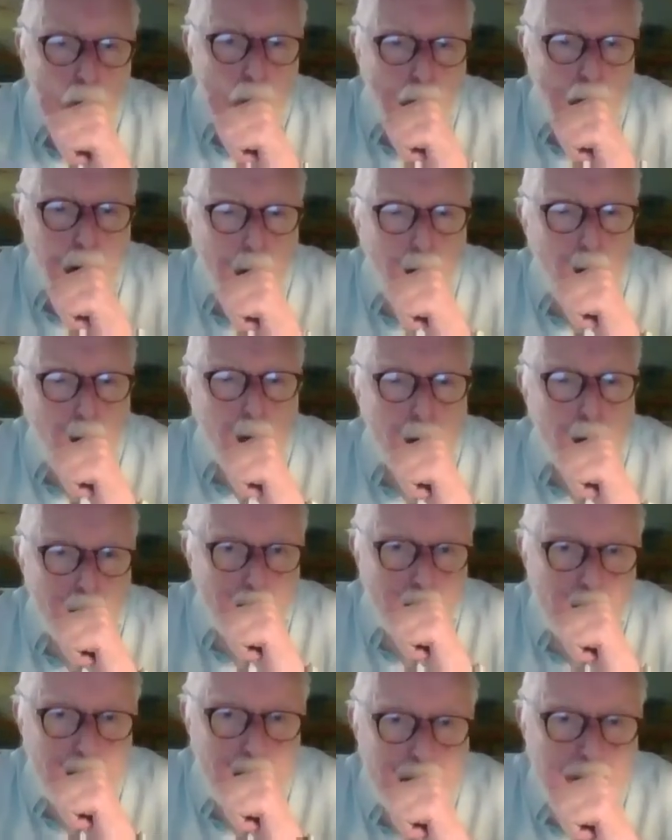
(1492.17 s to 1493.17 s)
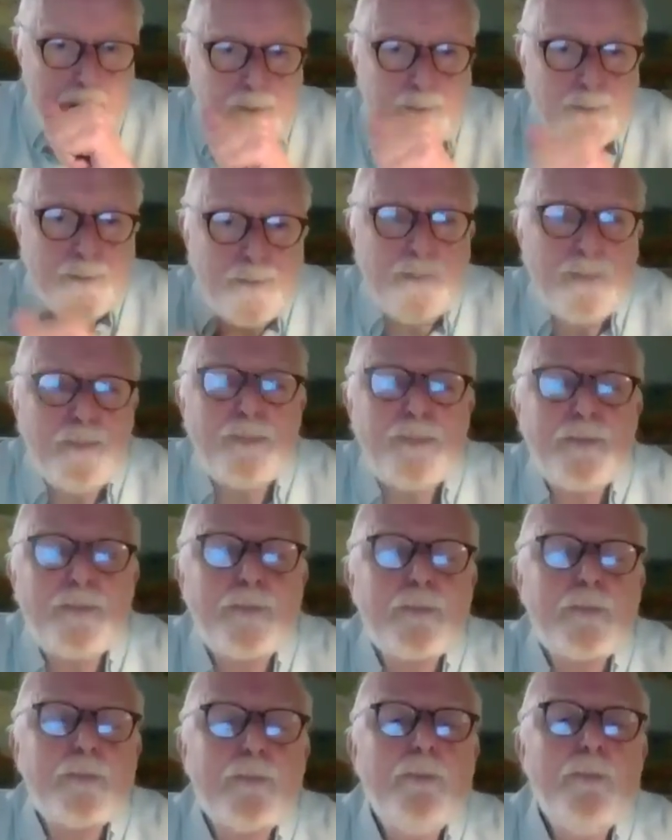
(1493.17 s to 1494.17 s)
Their
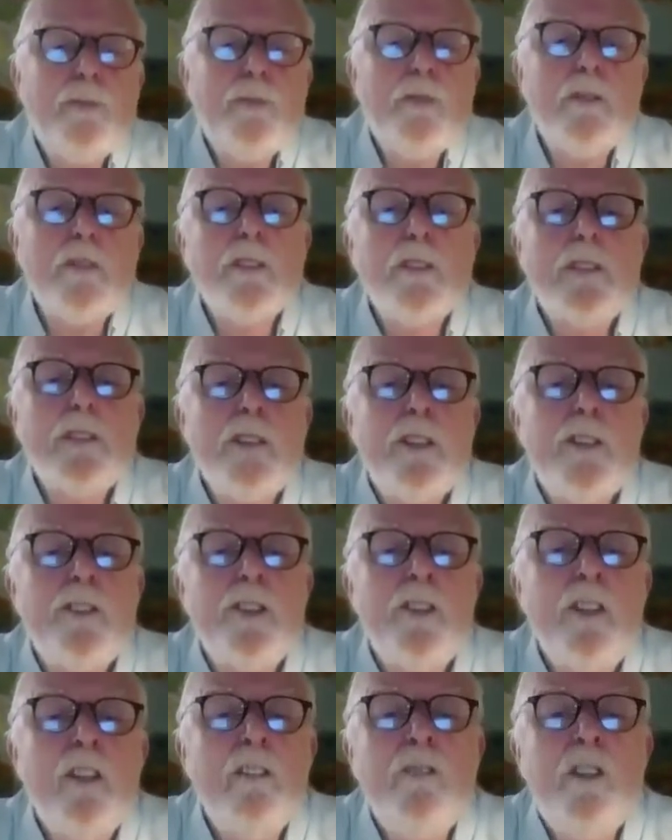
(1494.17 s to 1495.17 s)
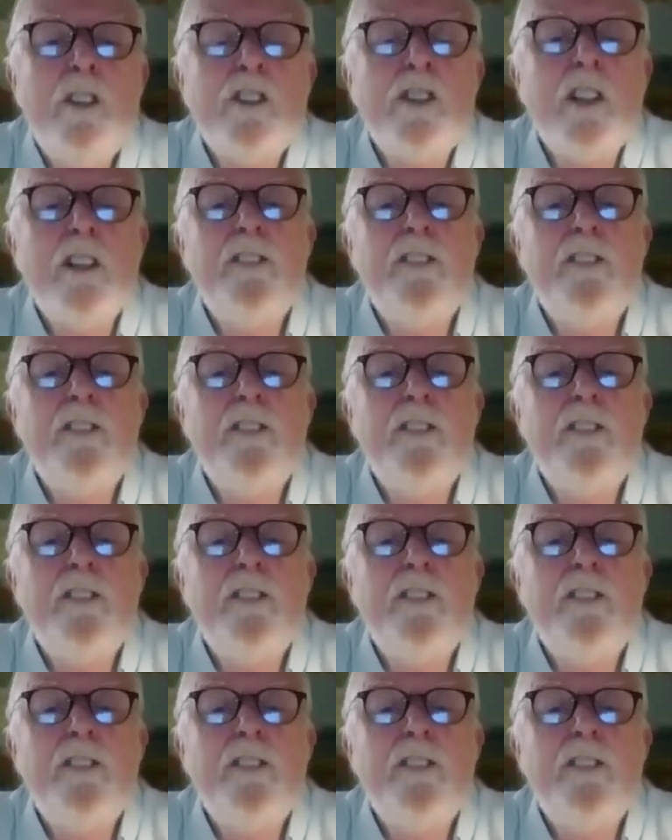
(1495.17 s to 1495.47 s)
numbers